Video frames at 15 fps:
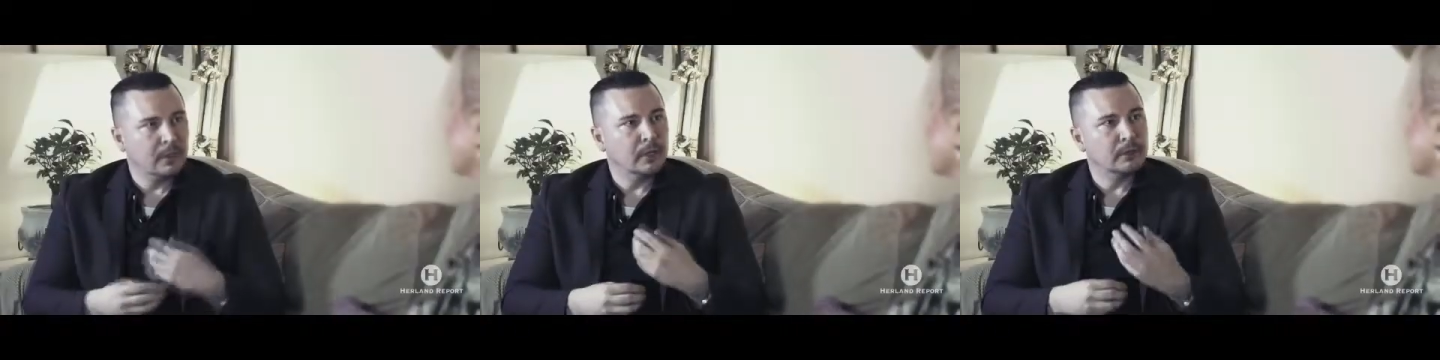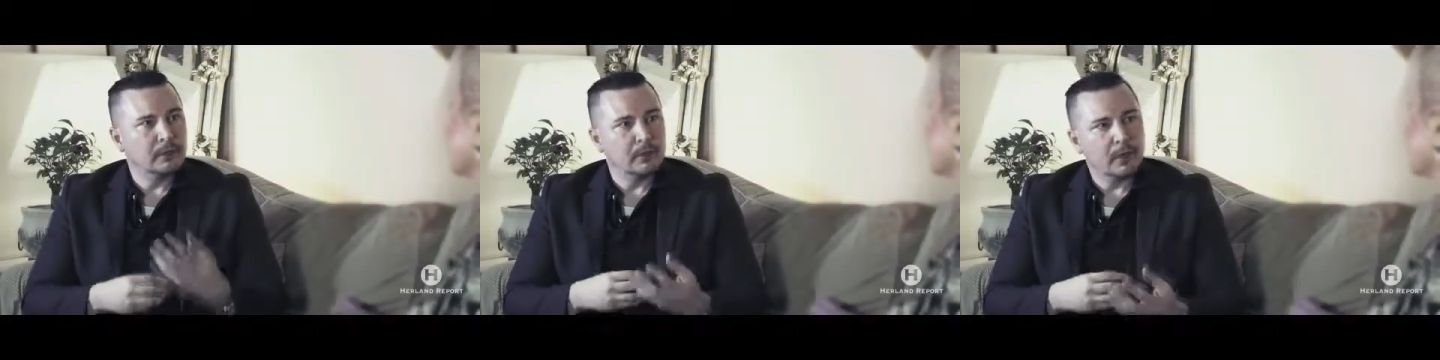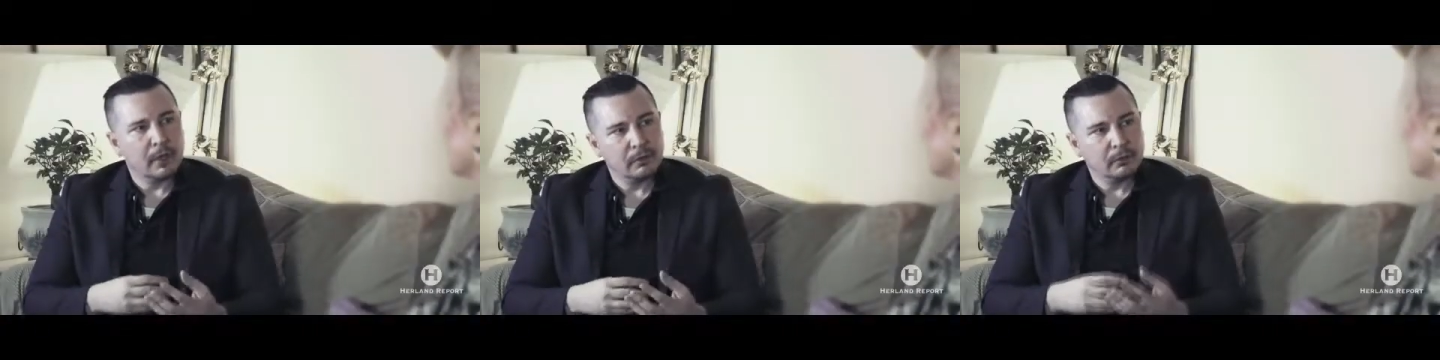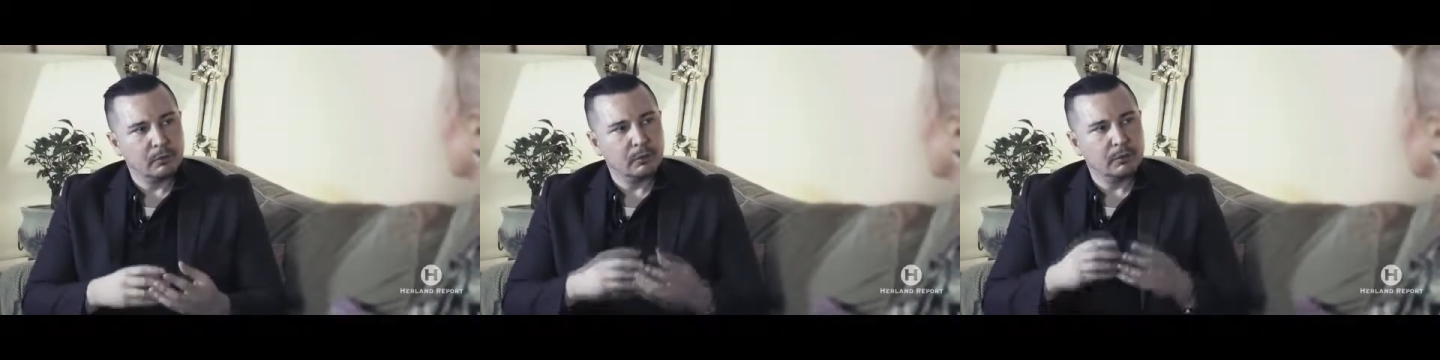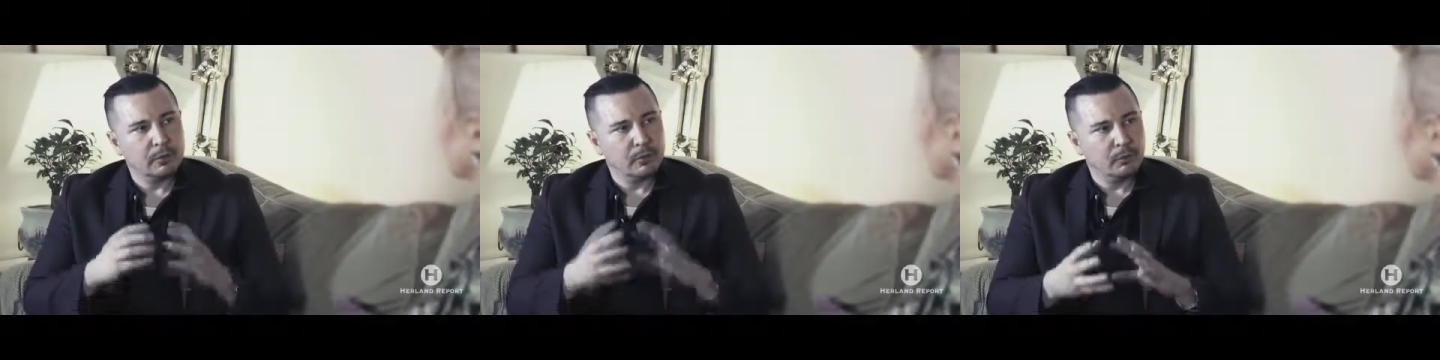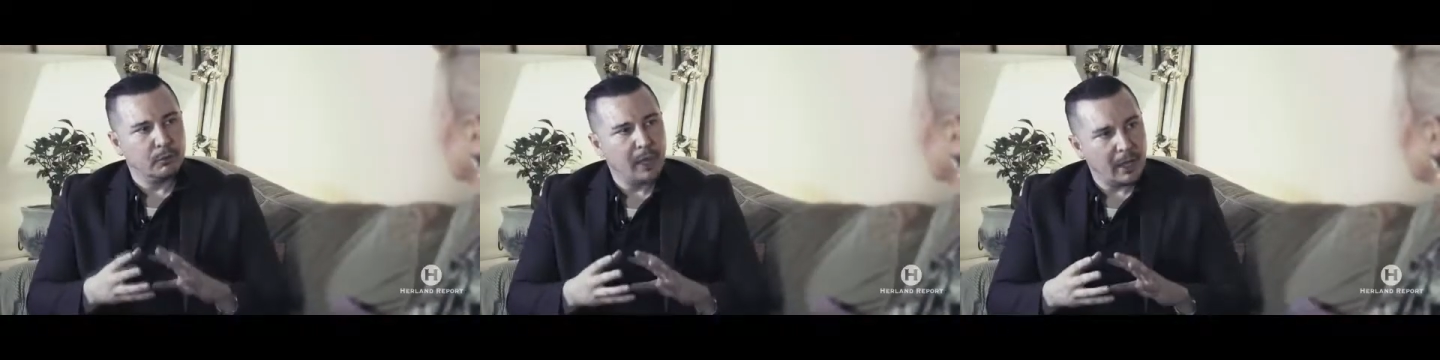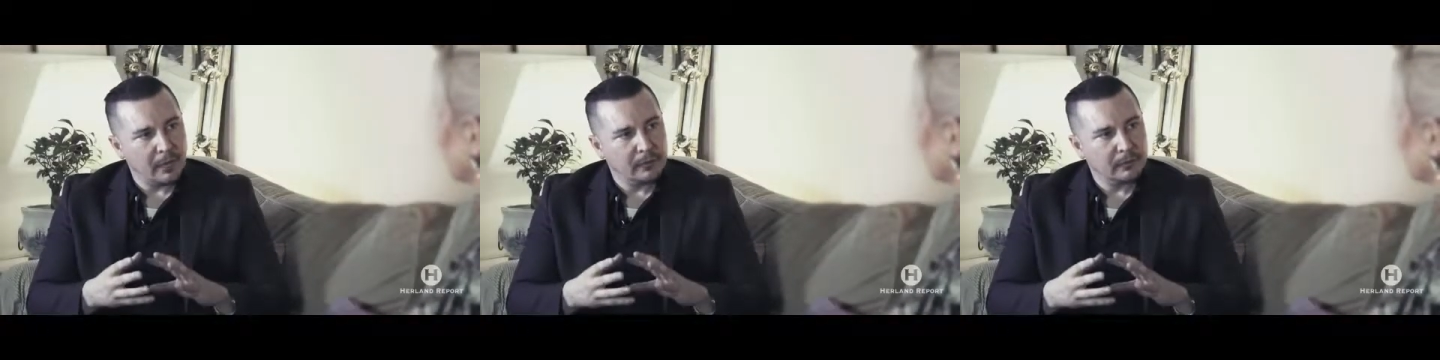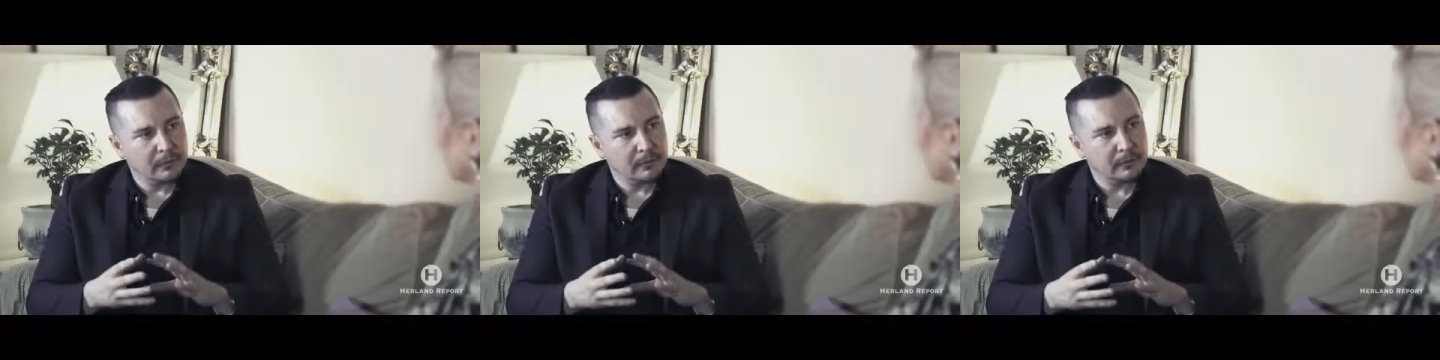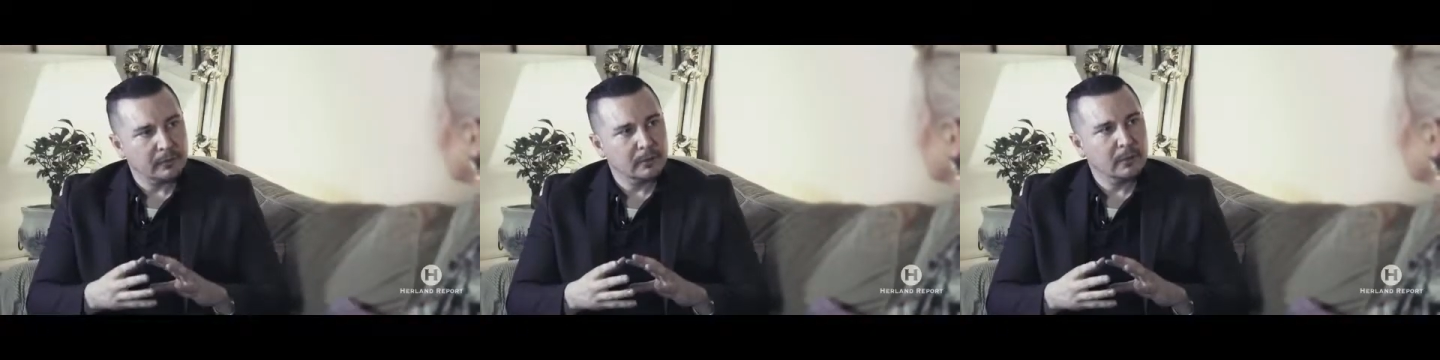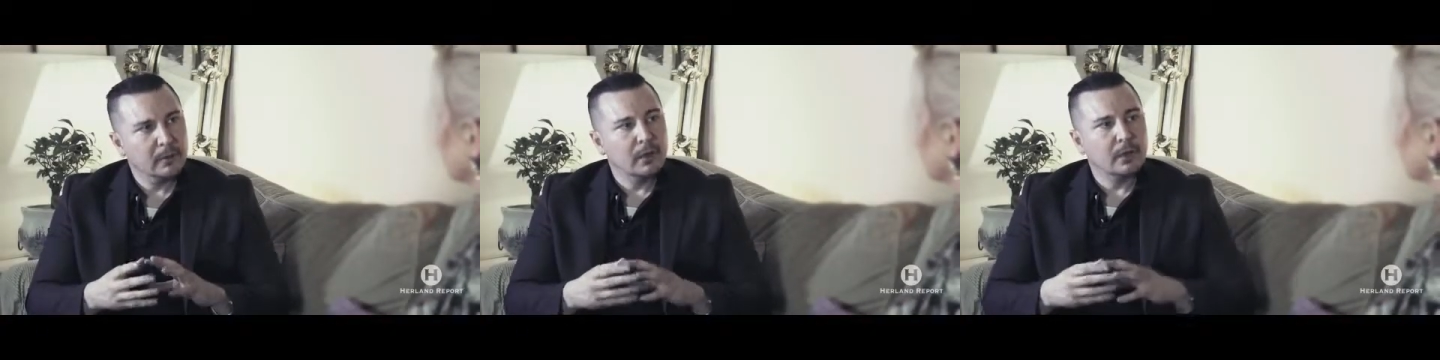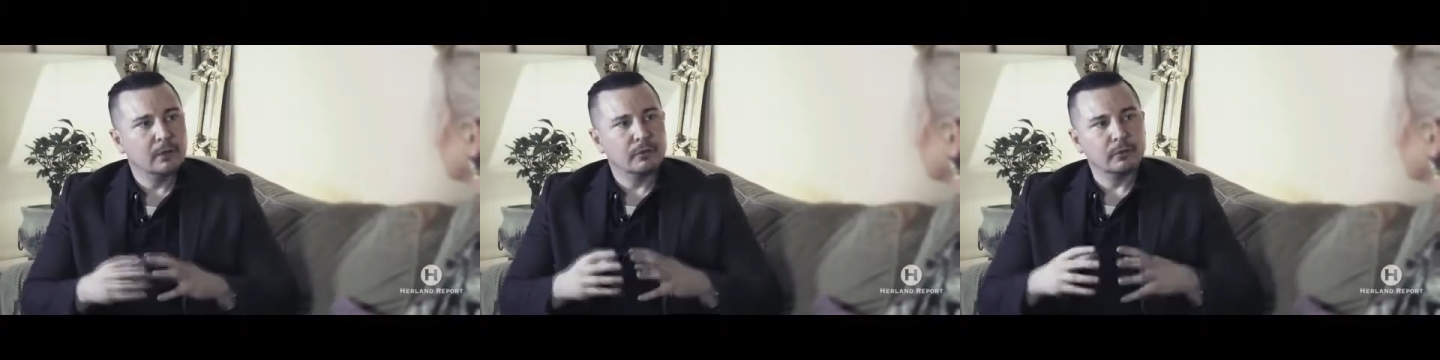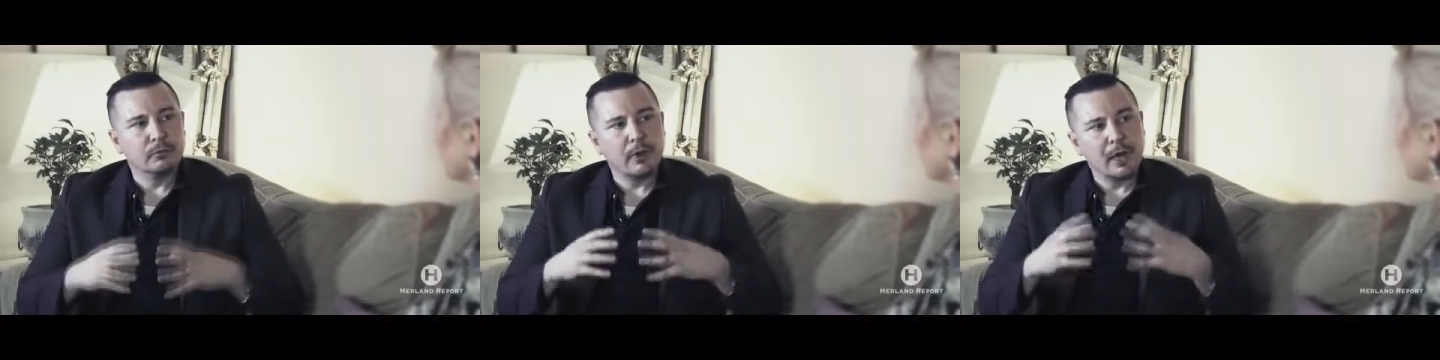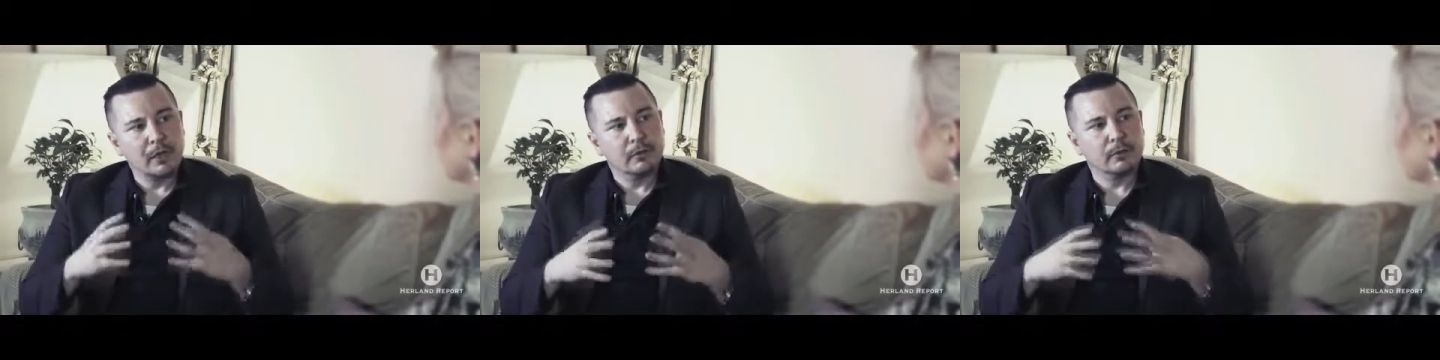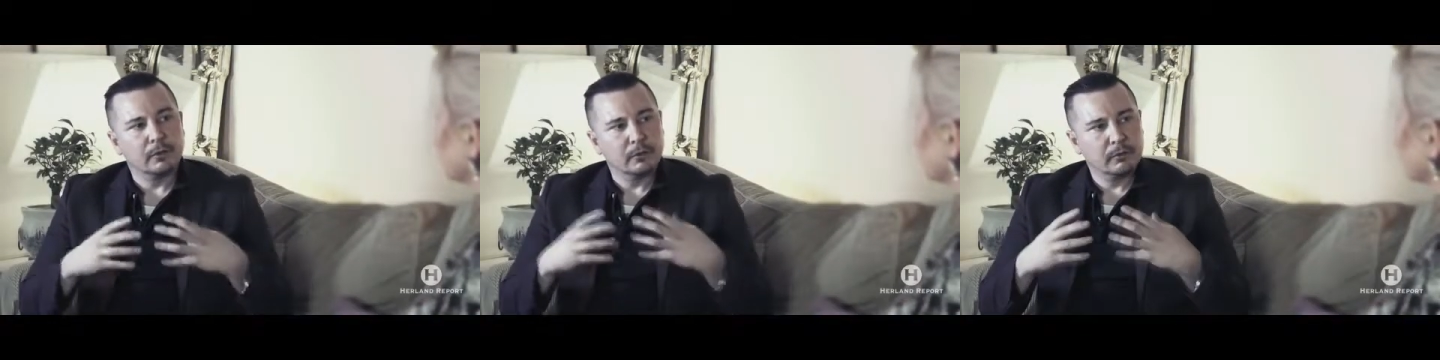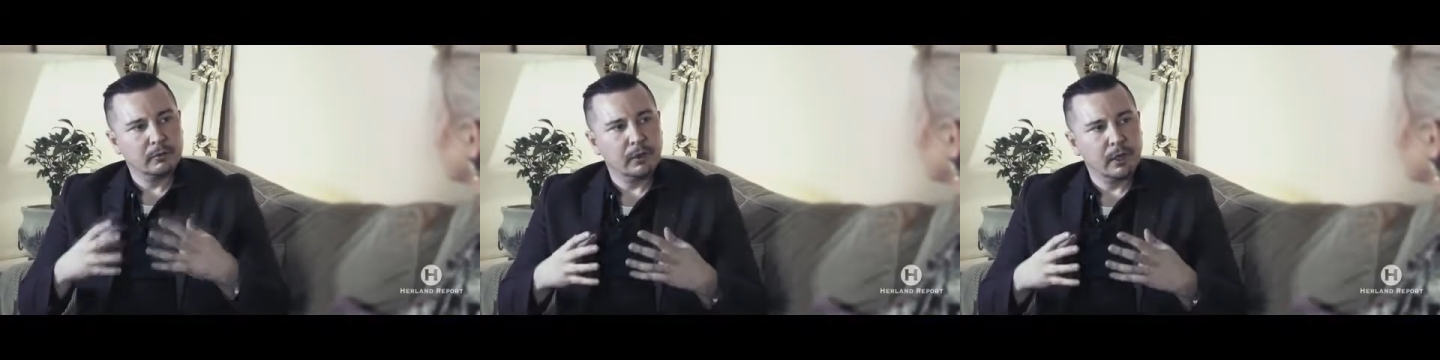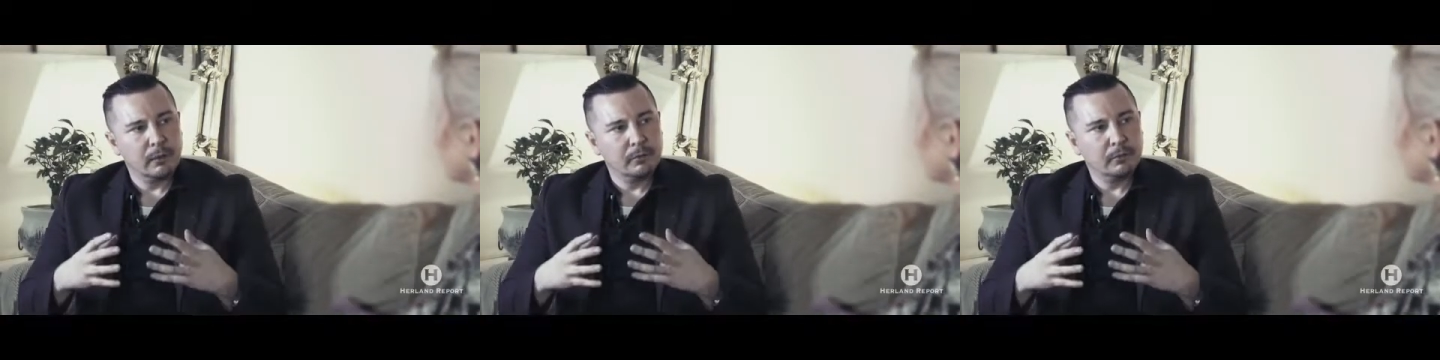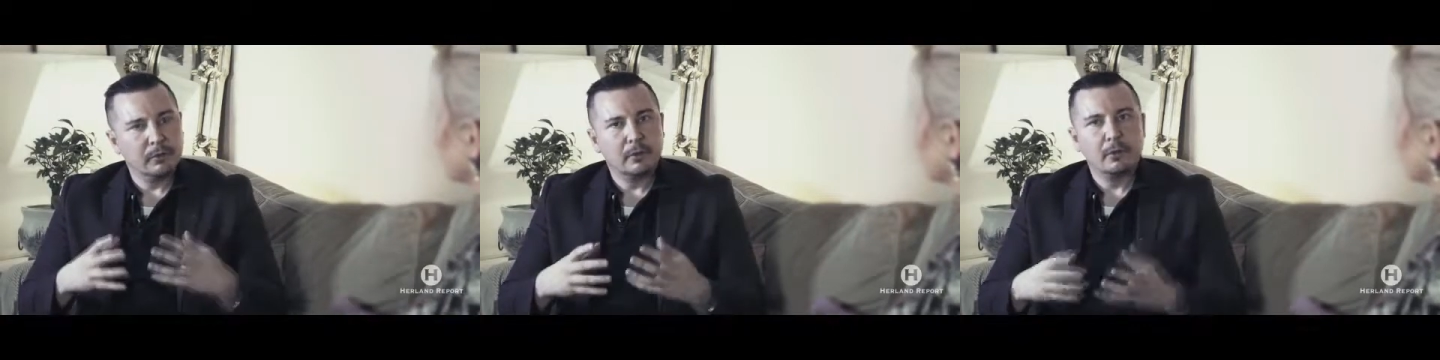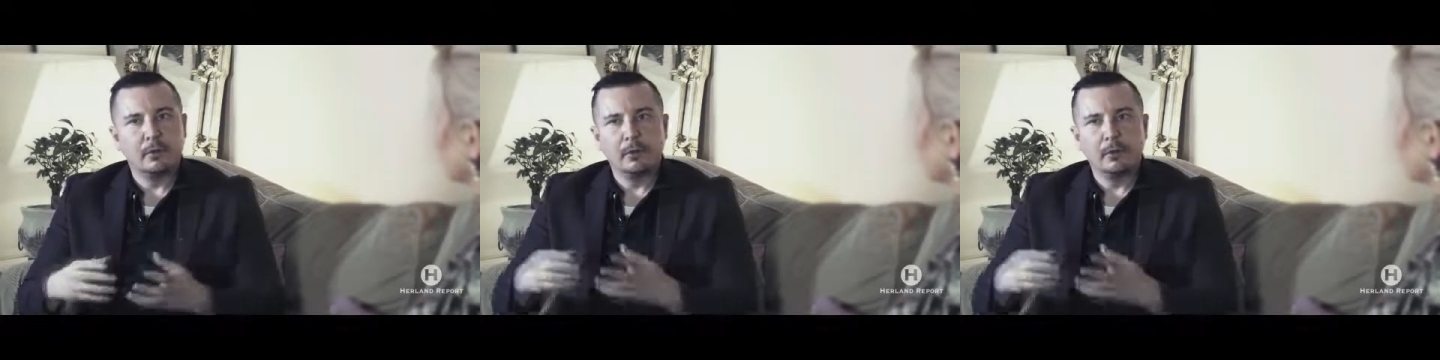and intellectuals in the West to write the script